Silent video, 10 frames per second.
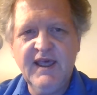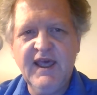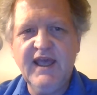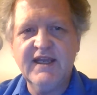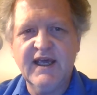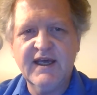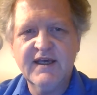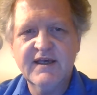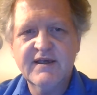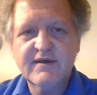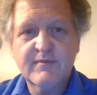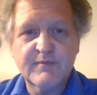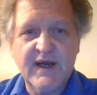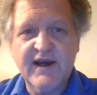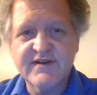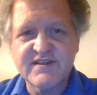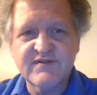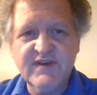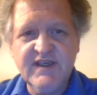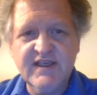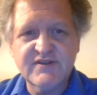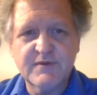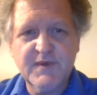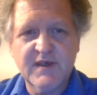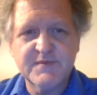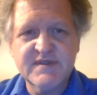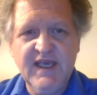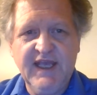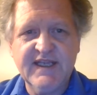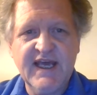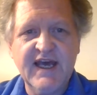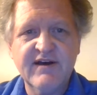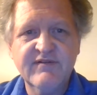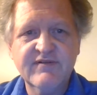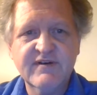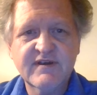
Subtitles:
ena borrows the V, so it becomes enav,